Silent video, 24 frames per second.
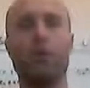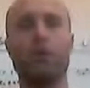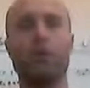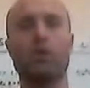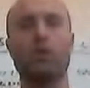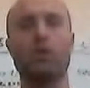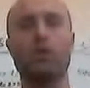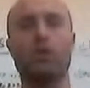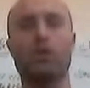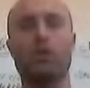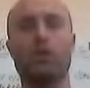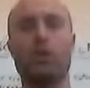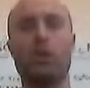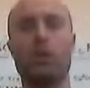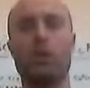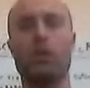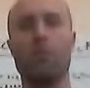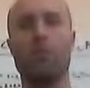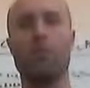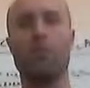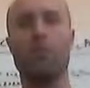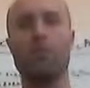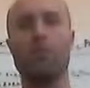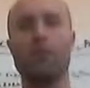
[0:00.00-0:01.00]
which is a
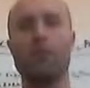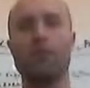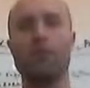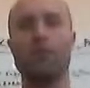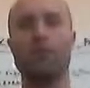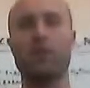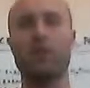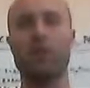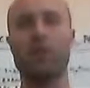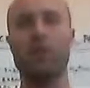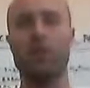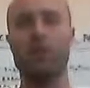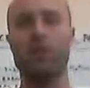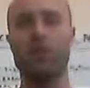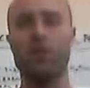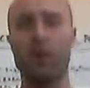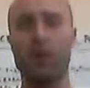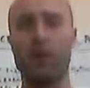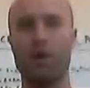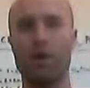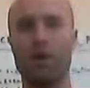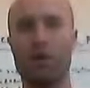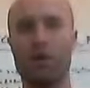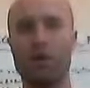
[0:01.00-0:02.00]
more
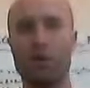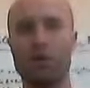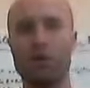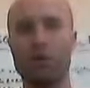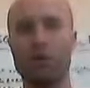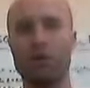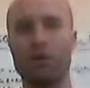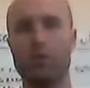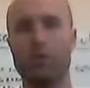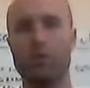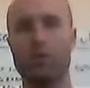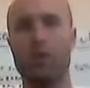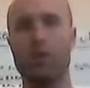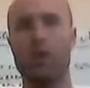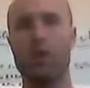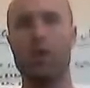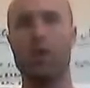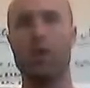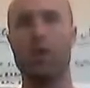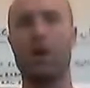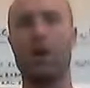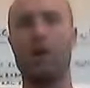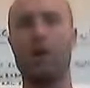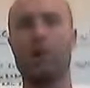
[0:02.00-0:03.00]
vasculitic picture
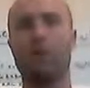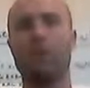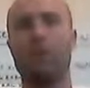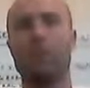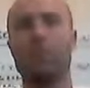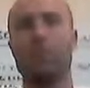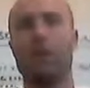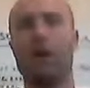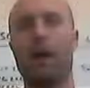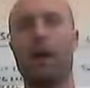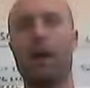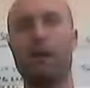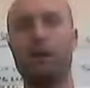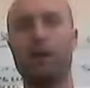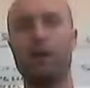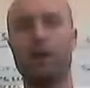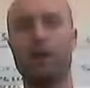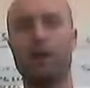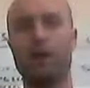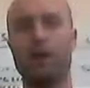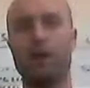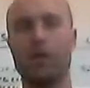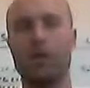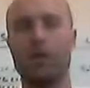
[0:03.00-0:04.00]
on skin
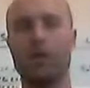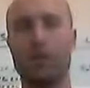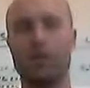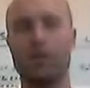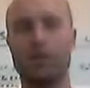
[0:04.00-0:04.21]
biopsy.